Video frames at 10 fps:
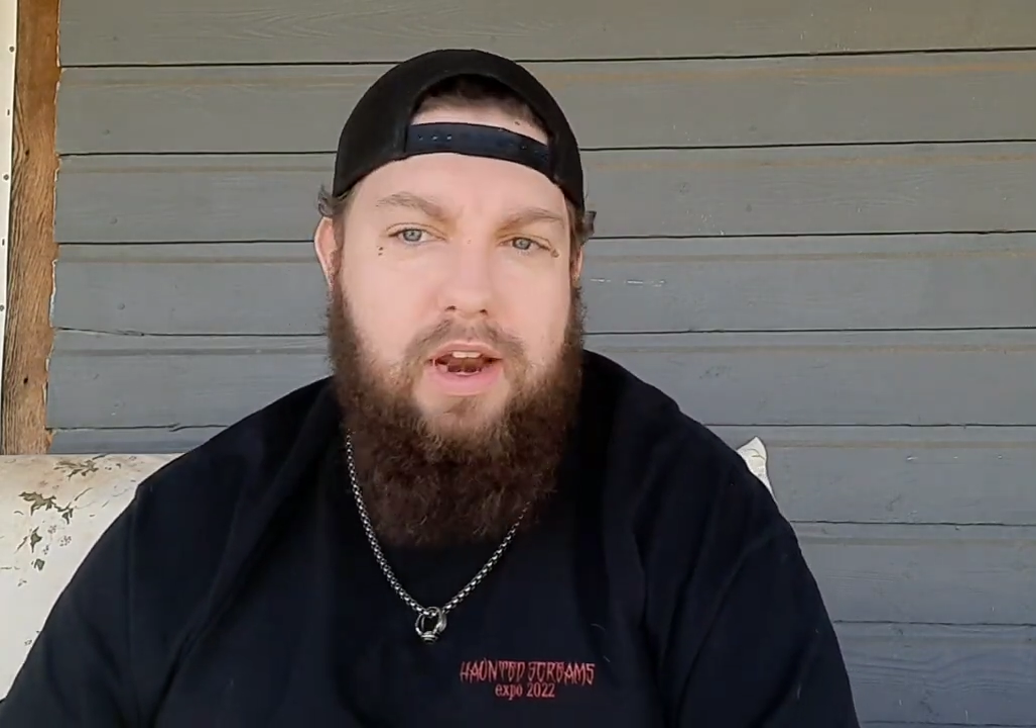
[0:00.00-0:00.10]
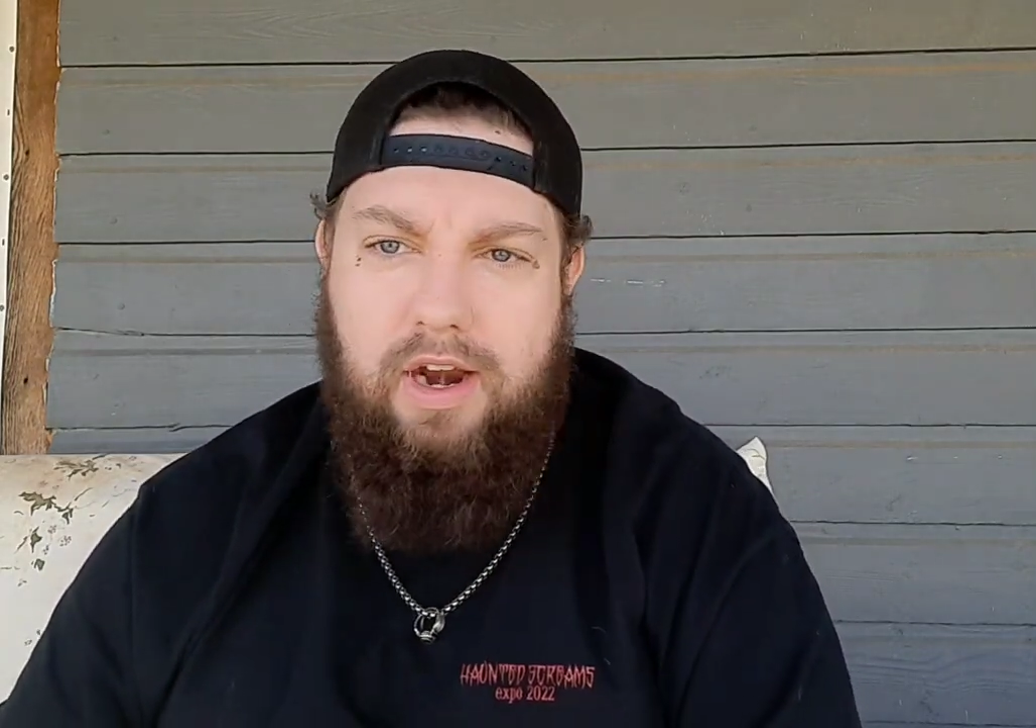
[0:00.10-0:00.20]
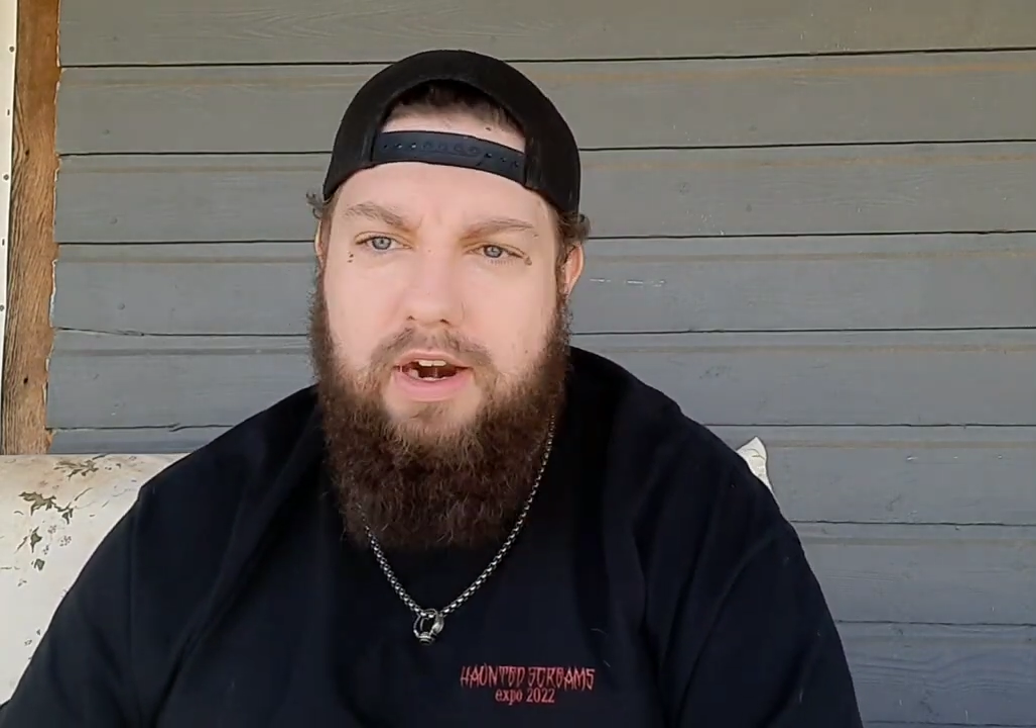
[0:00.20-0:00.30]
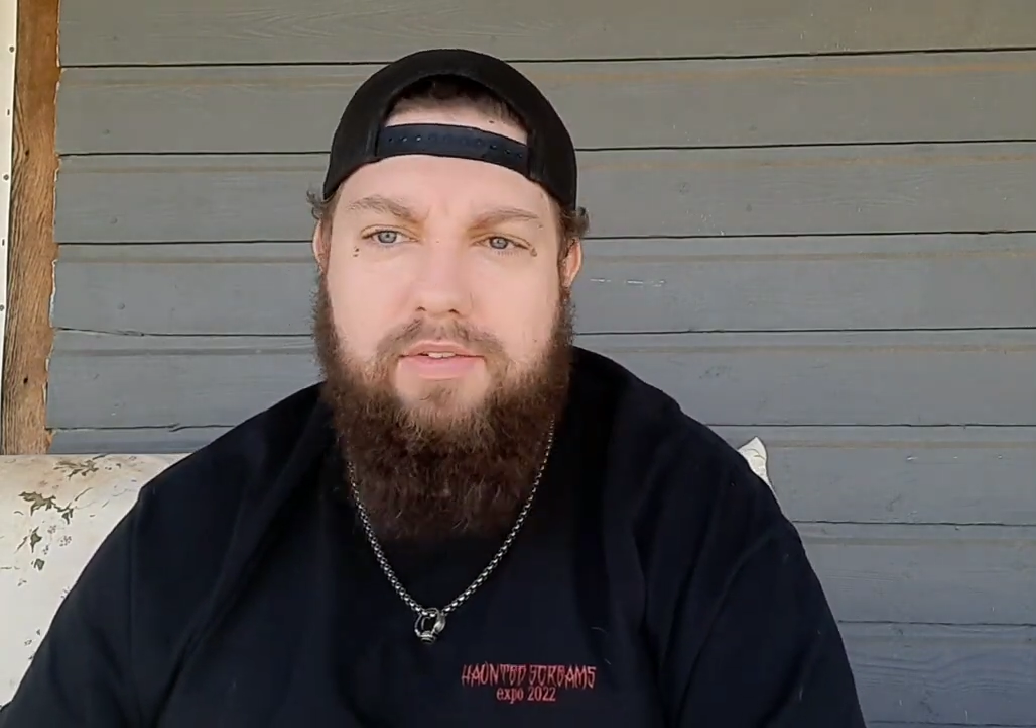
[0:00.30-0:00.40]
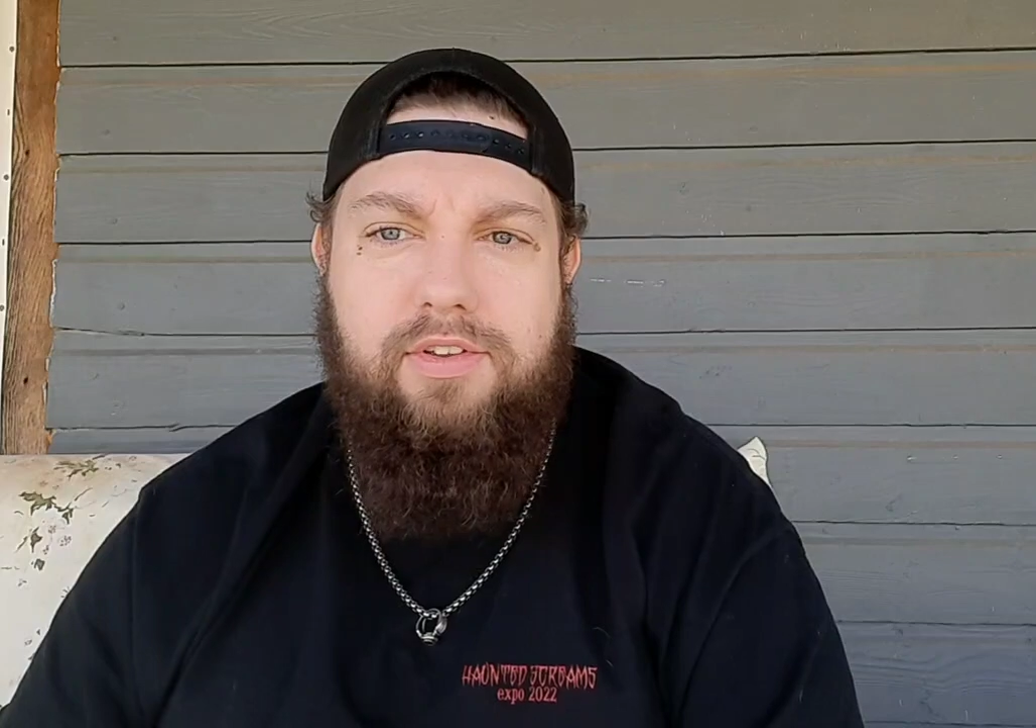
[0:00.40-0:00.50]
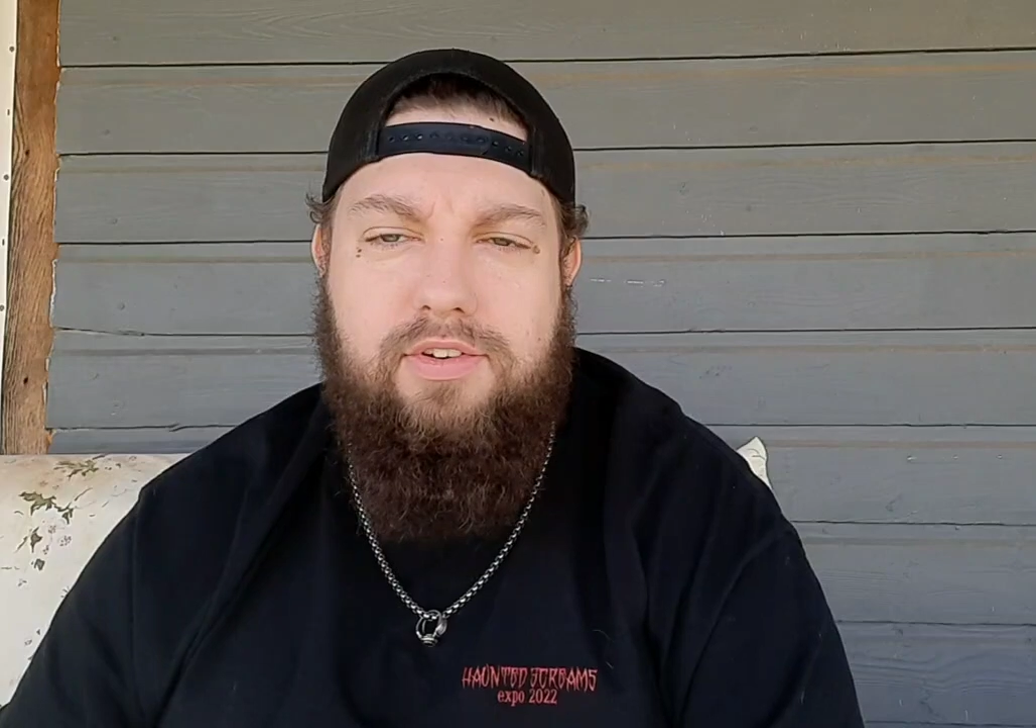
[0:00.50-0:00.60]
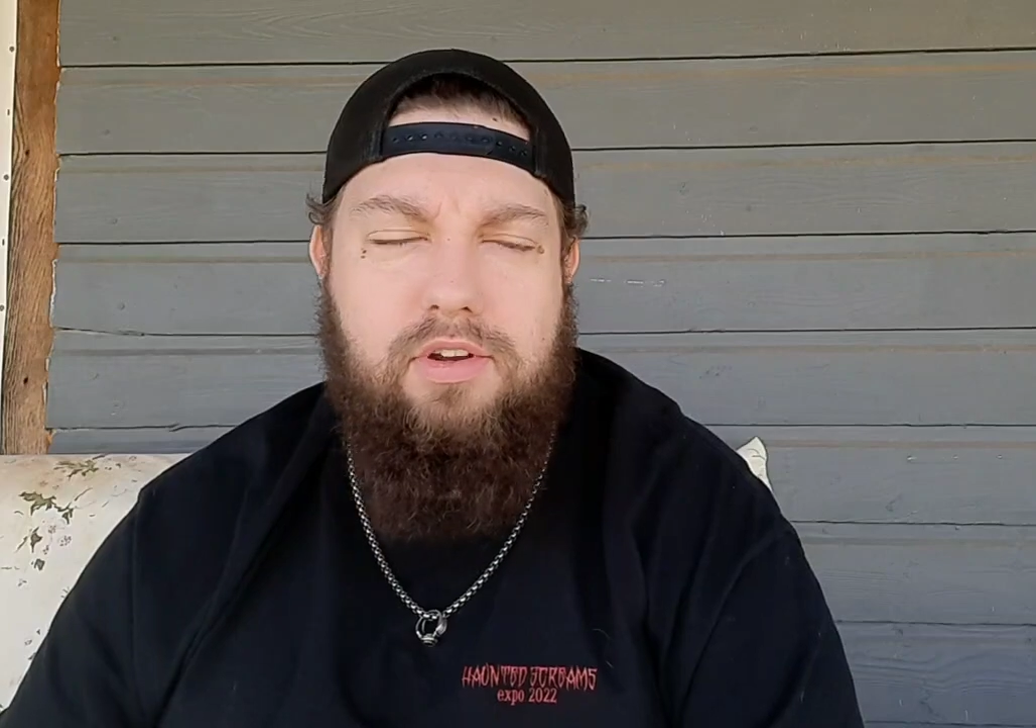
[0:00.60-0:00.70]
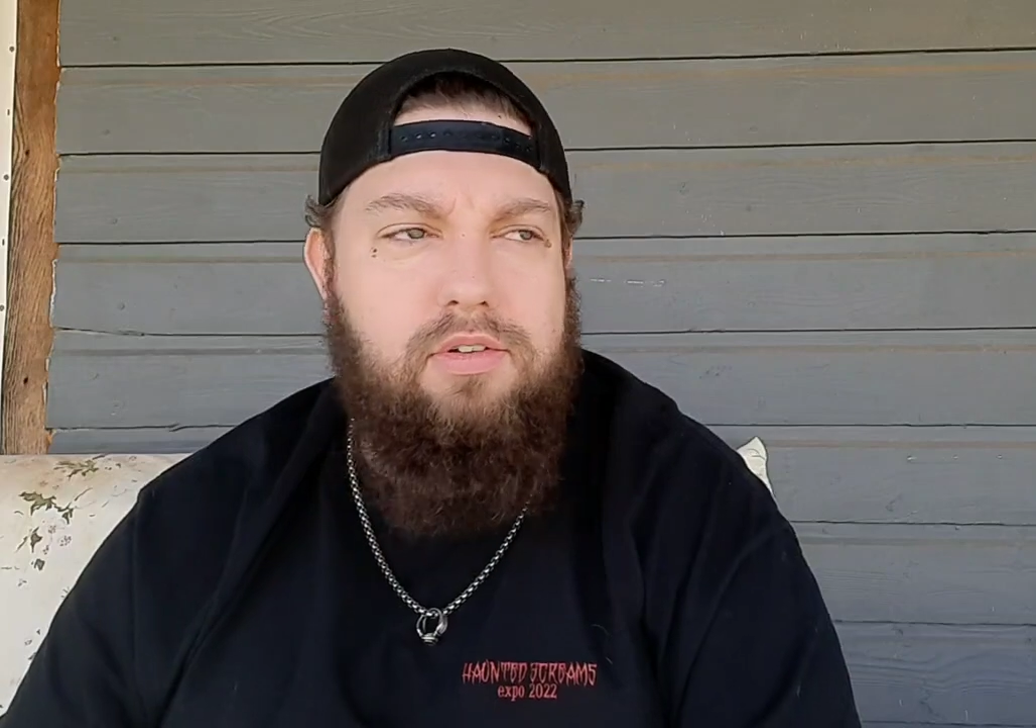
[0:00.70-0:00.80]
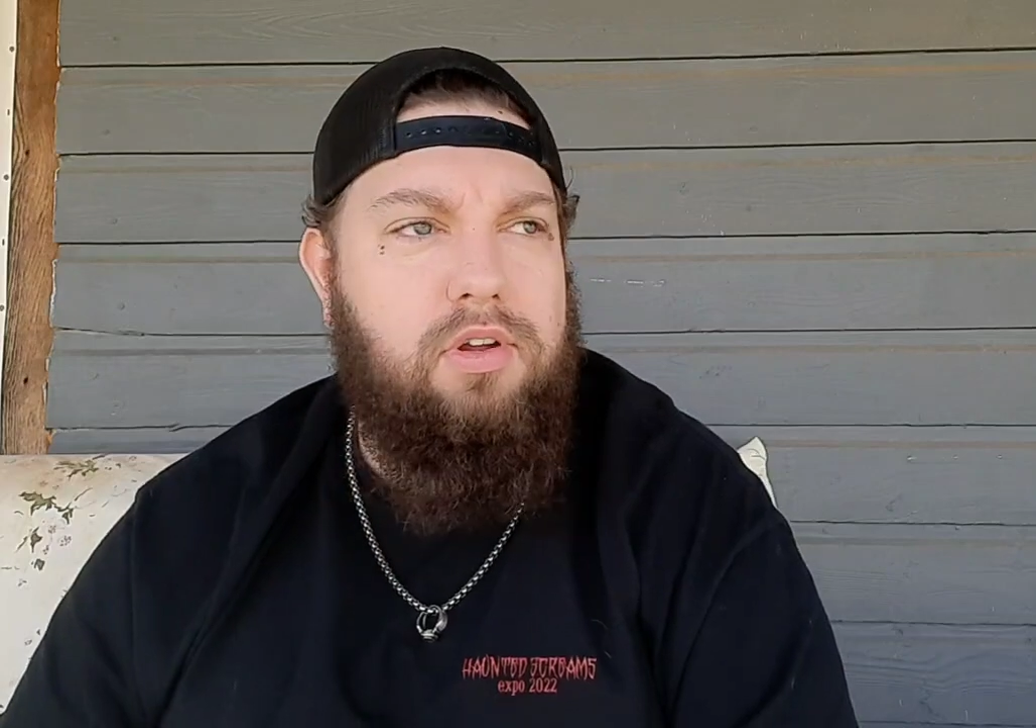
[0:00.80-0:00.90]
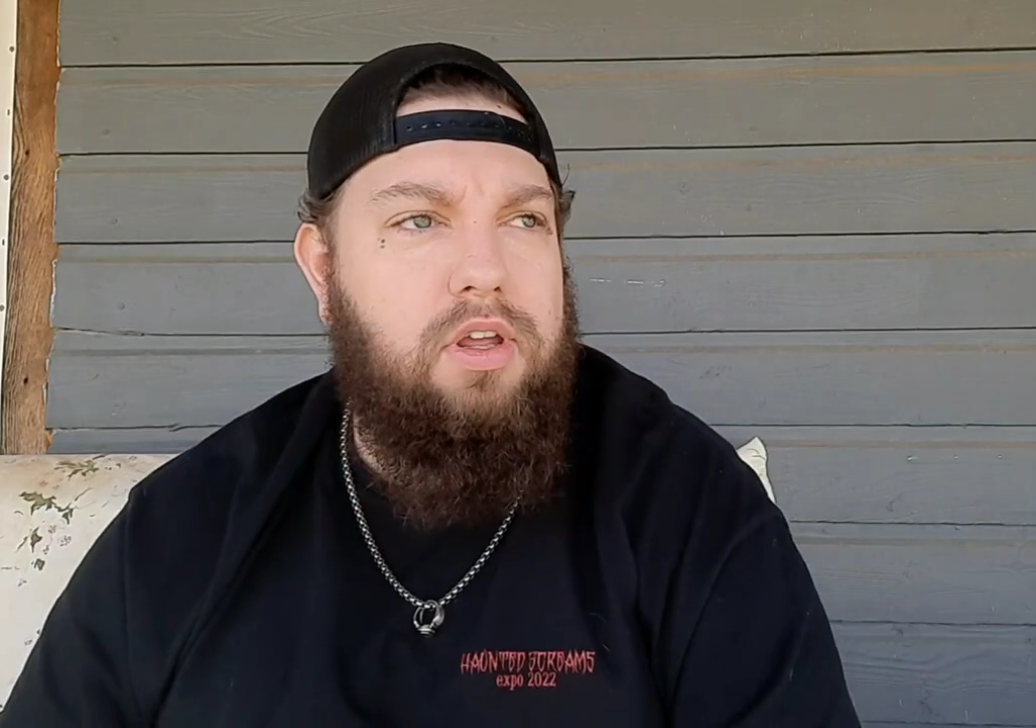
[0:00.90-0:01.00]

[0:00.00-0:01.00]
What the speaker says: A lot of us do,